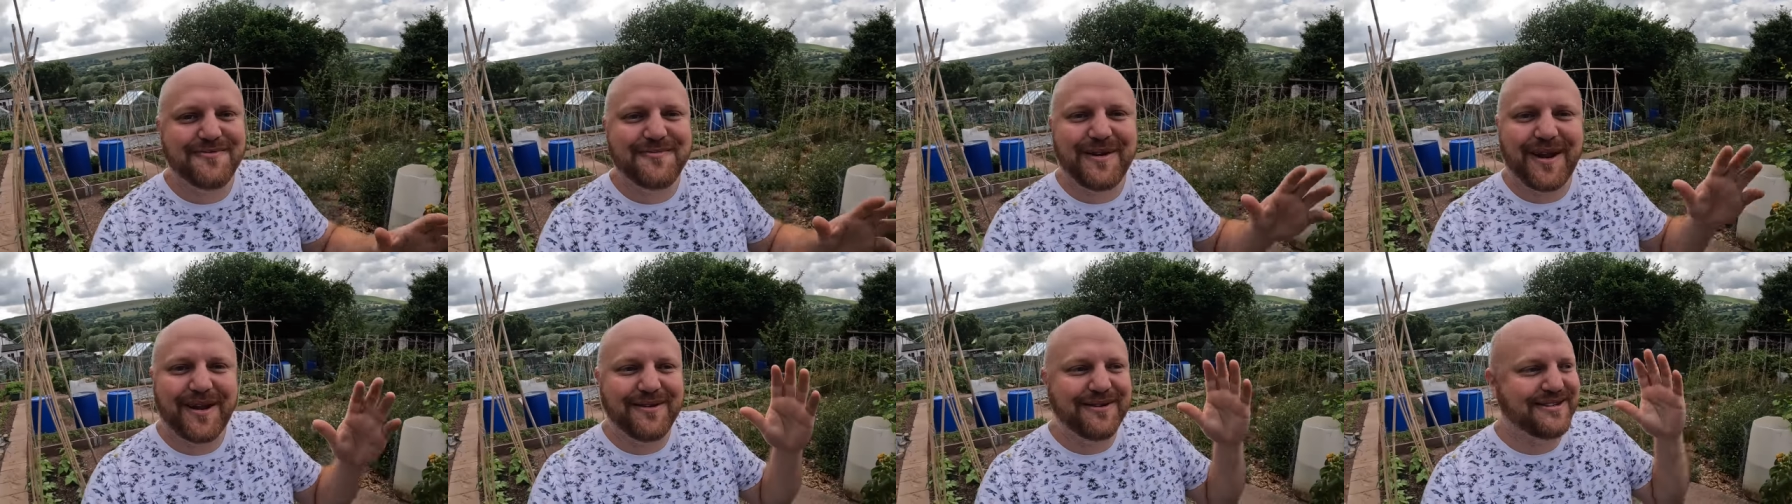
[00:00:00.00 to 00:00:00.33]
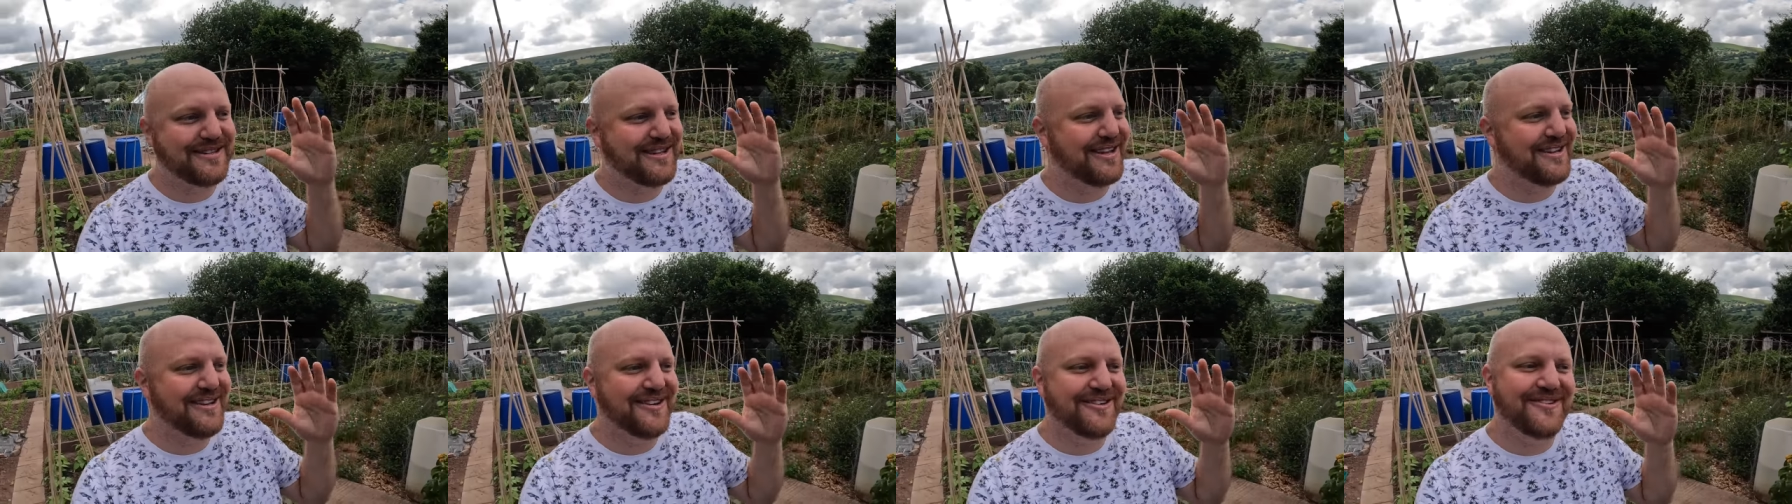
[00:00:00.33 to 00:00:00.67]
But I
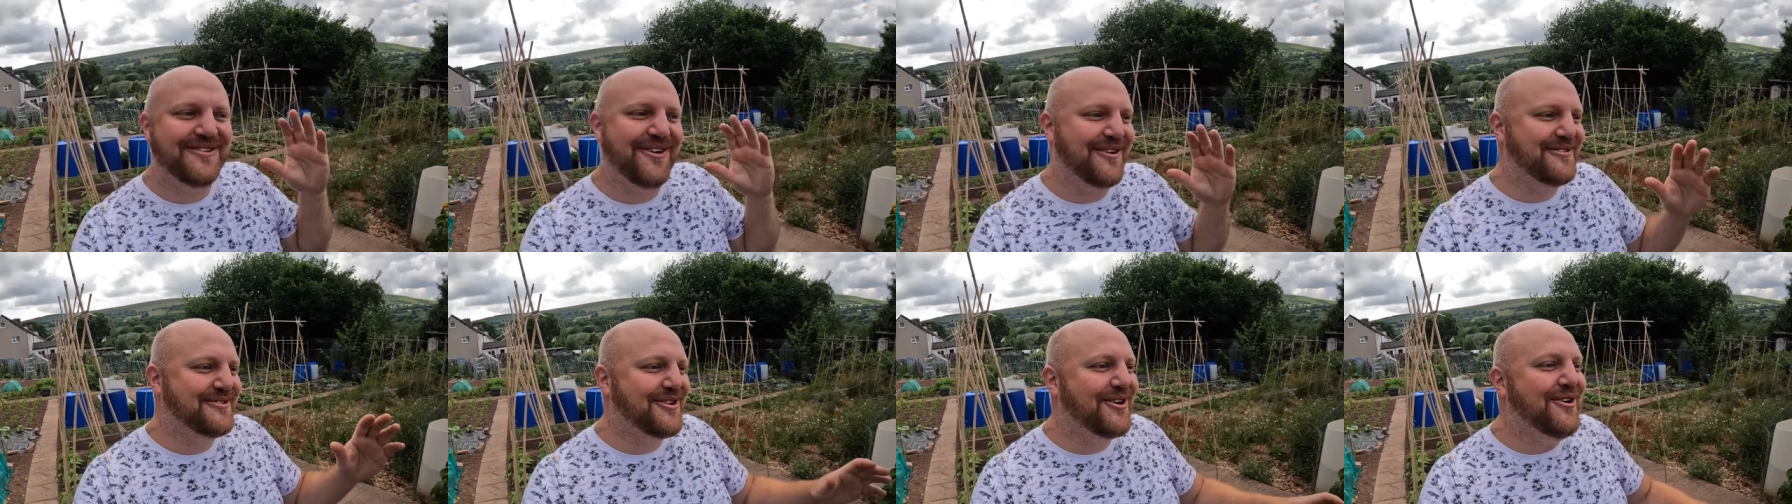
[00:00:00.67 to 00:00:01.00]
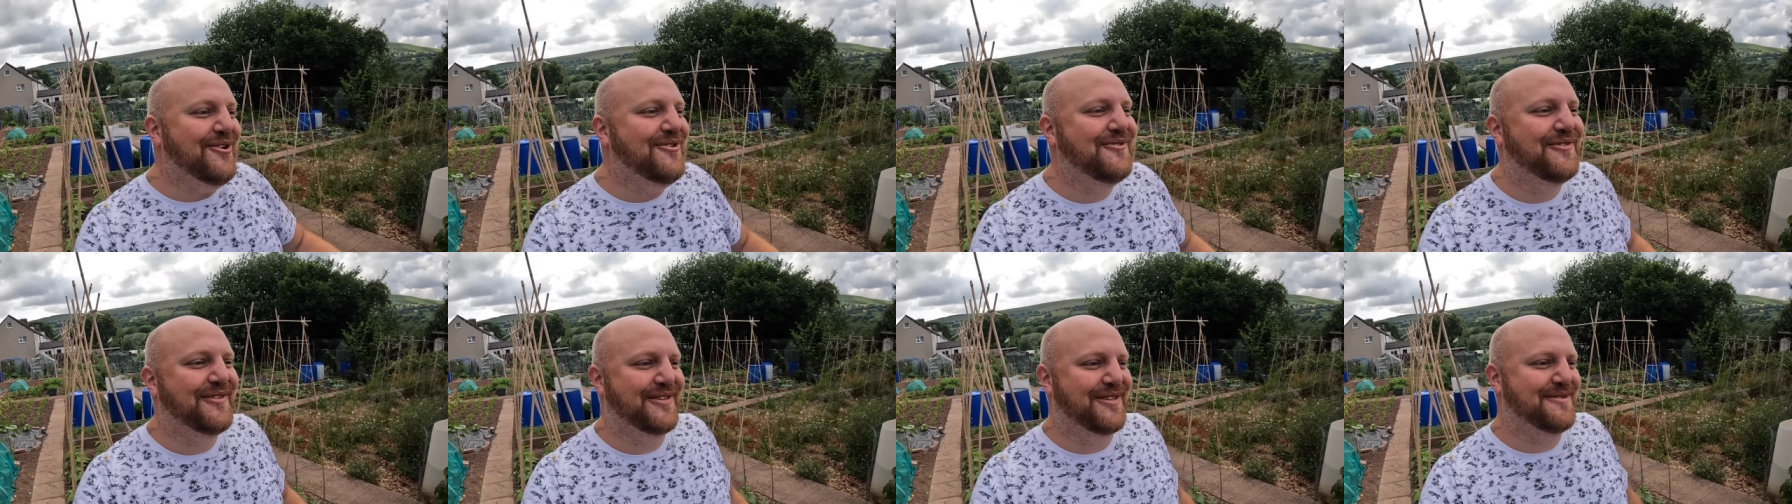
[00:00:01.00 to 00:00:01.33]
was, you know, I was
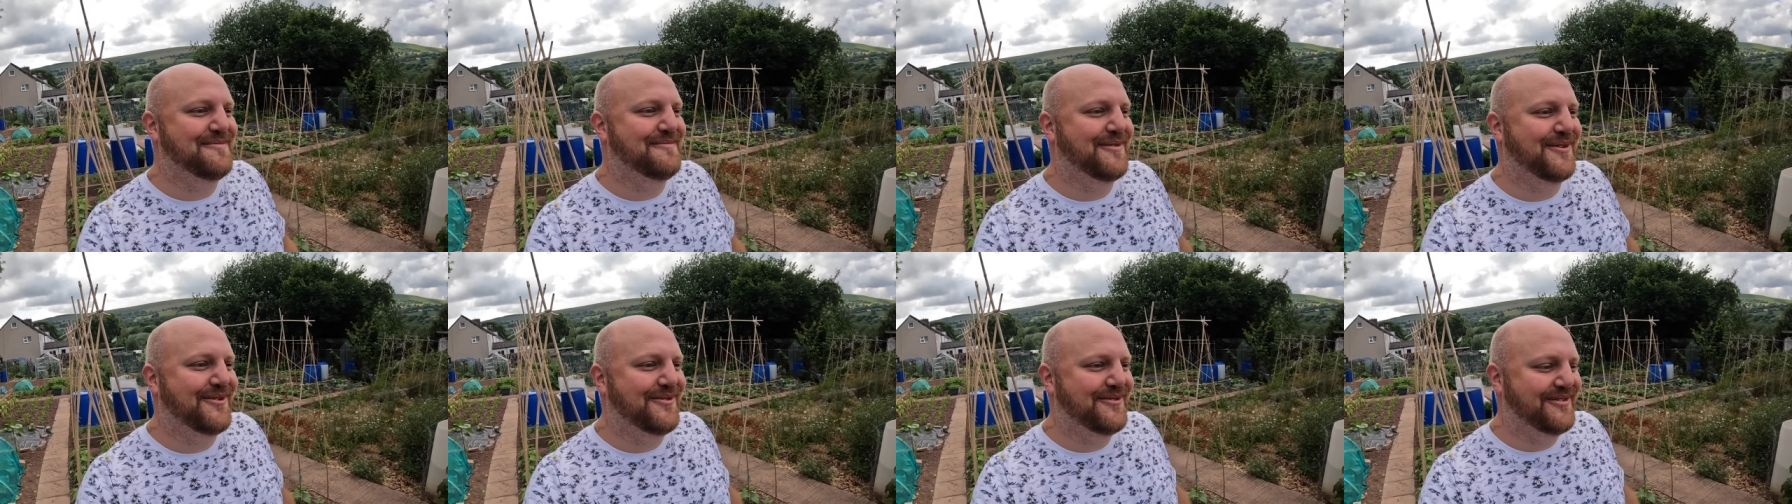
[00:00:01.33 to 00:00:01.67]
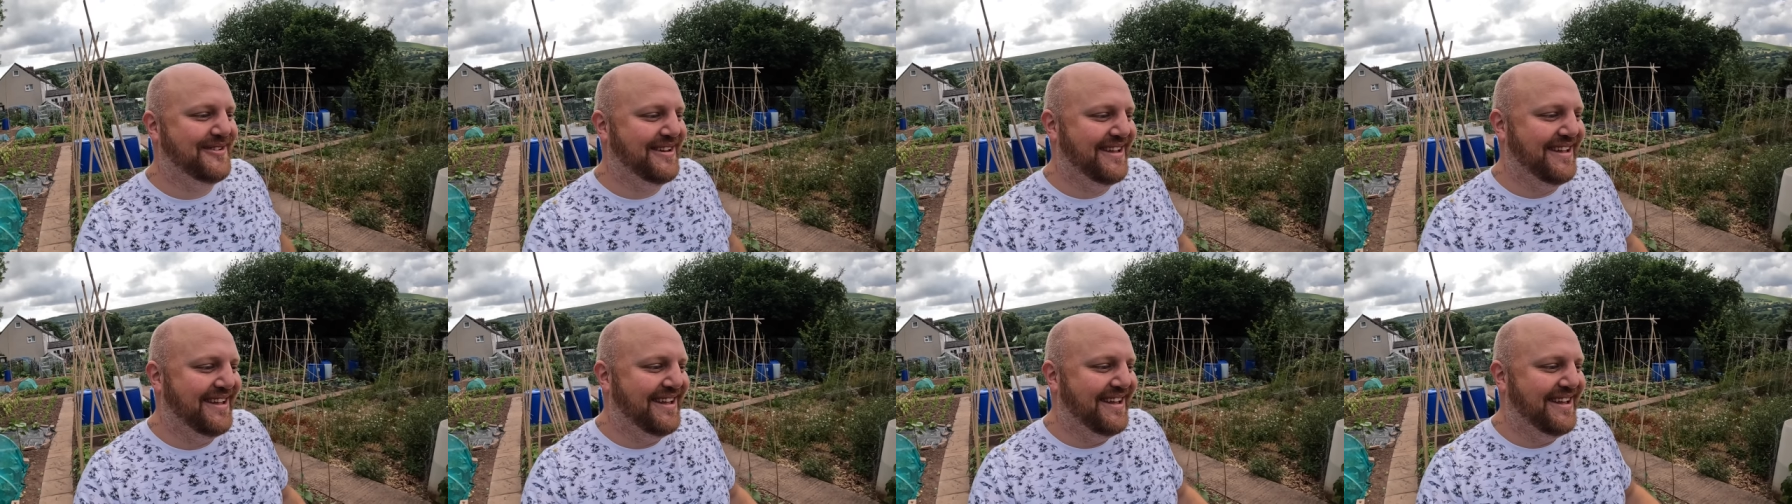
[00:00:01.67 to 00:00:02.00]
over the moon.
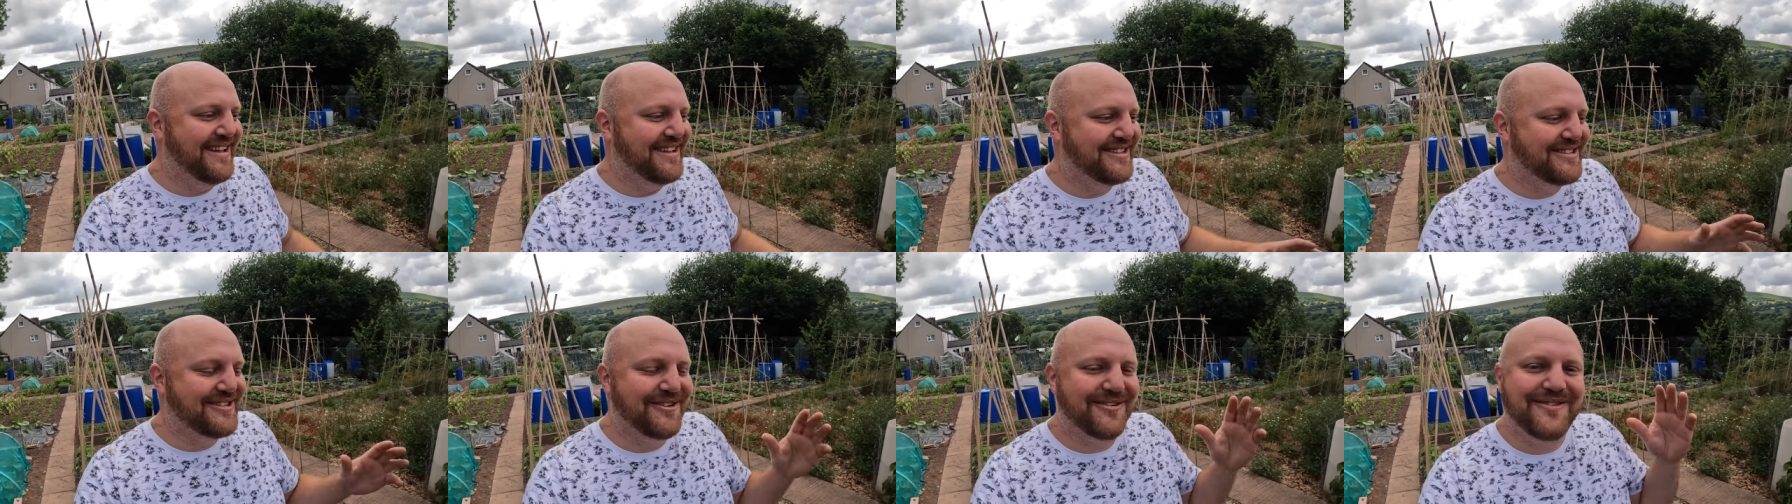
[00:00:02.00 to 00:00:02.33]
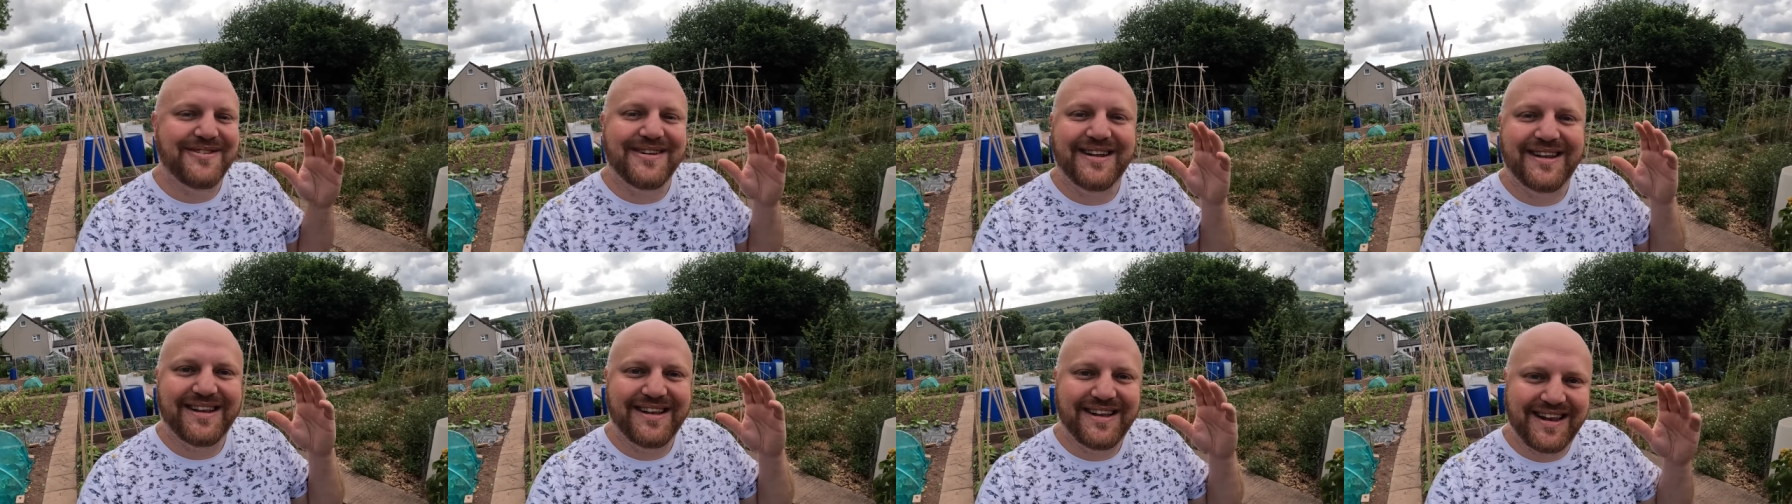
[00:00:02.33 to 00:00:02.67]
So
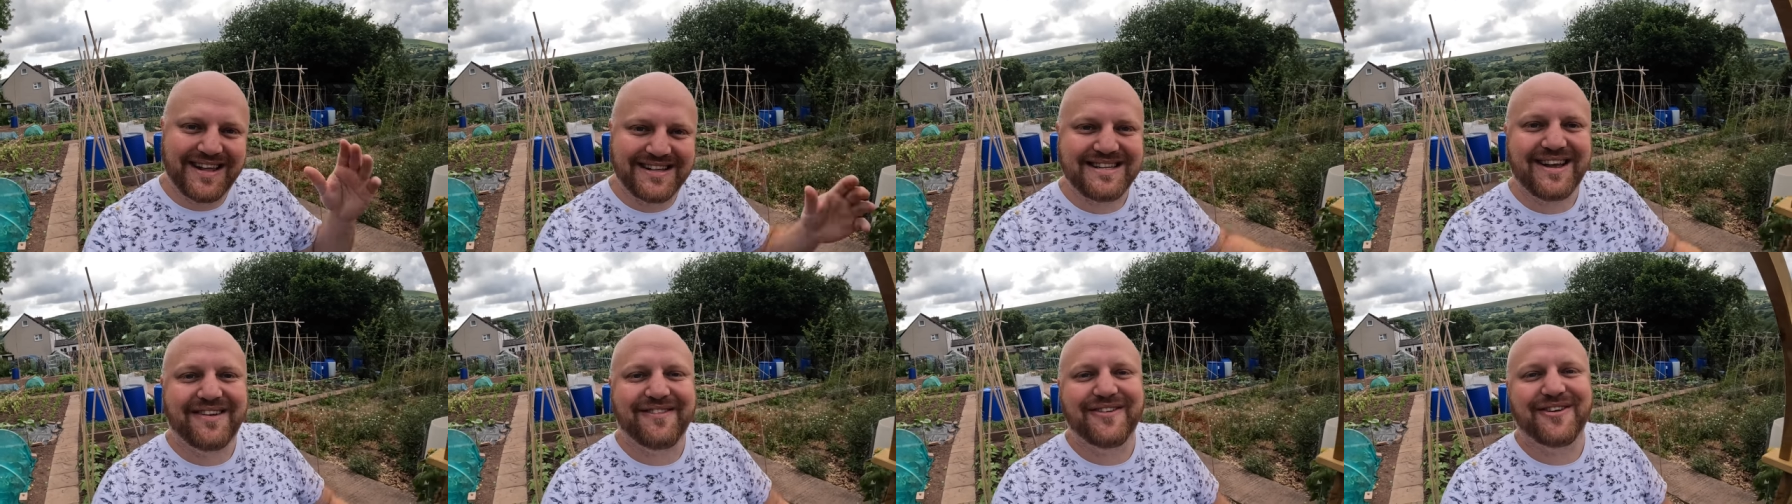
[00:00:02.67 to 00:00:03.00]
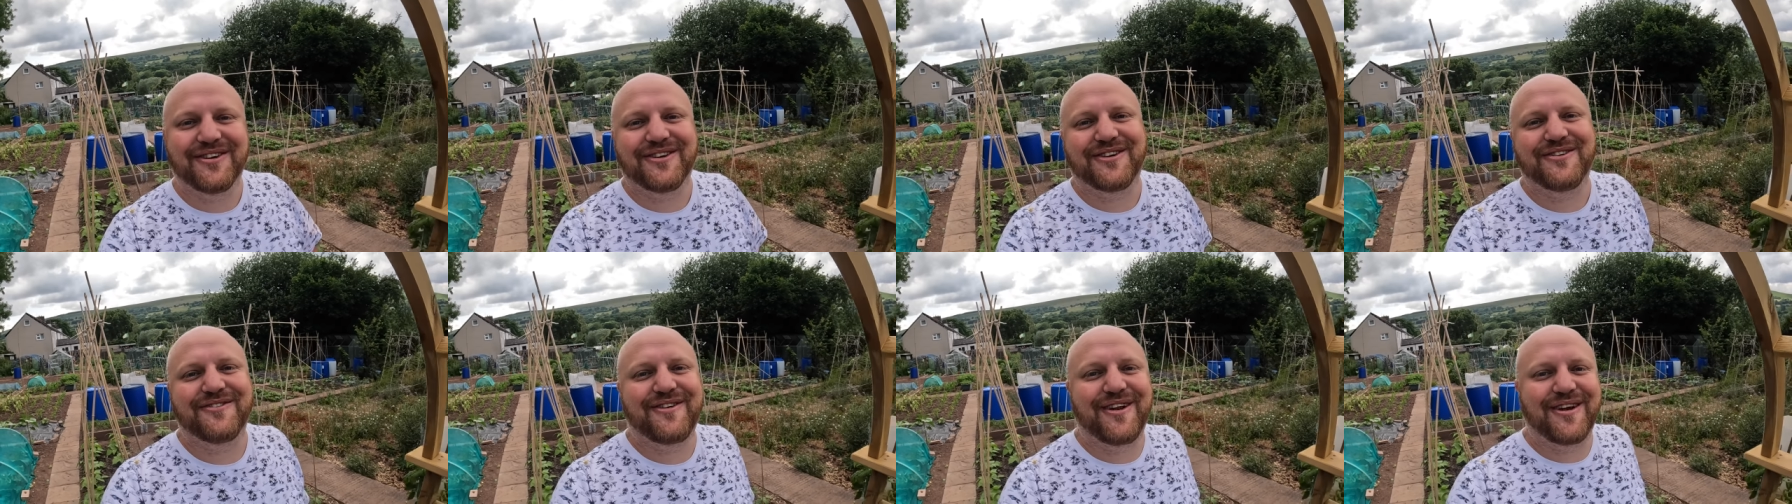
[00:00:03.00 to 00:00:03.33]
let's have a
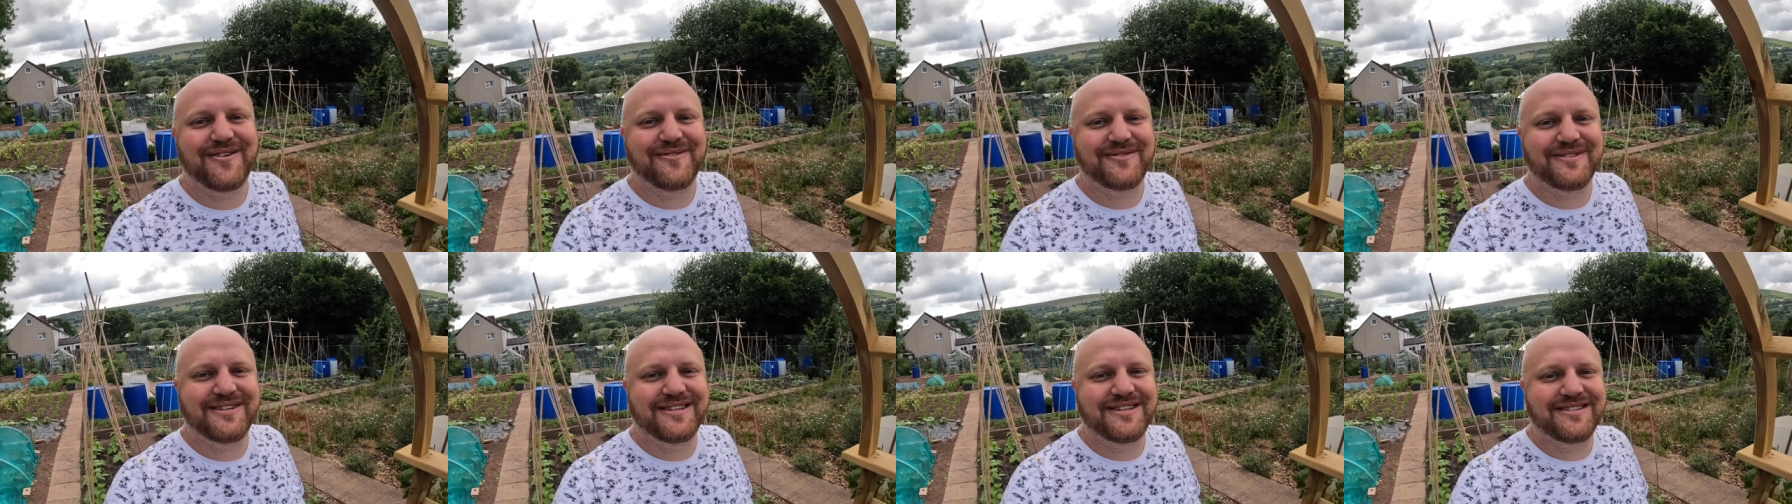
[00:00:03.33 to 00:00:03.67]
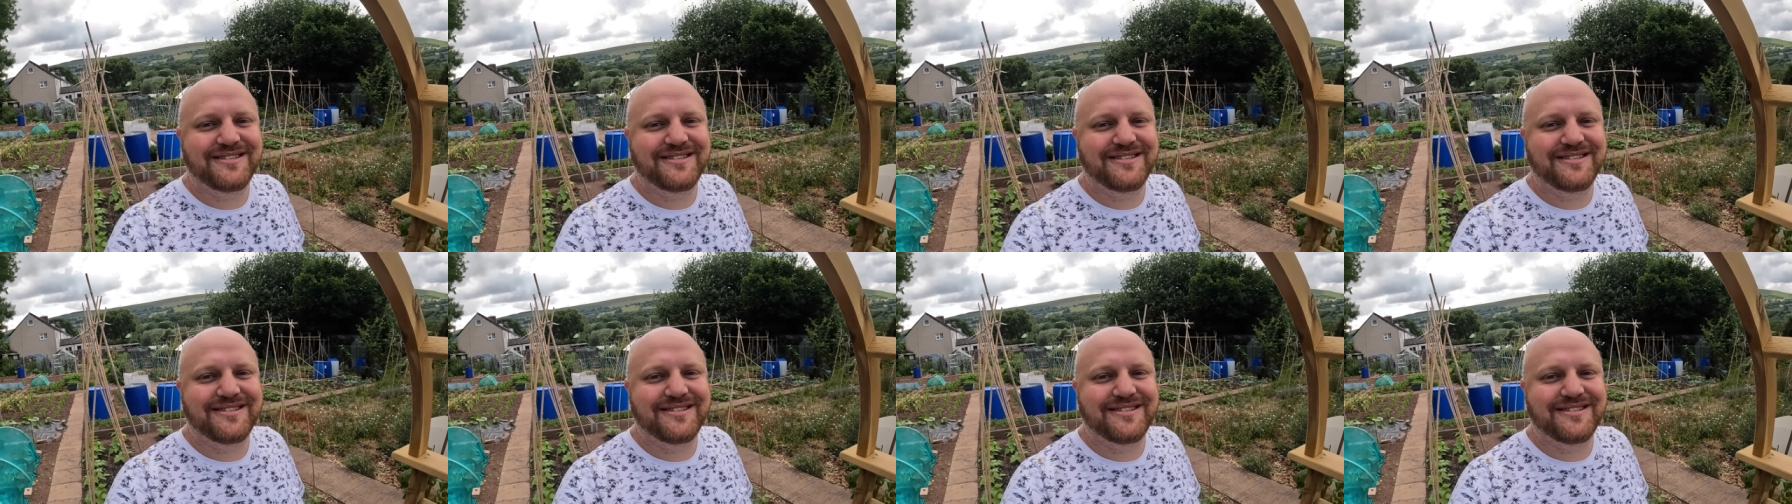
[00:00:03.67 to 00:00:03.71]
look around.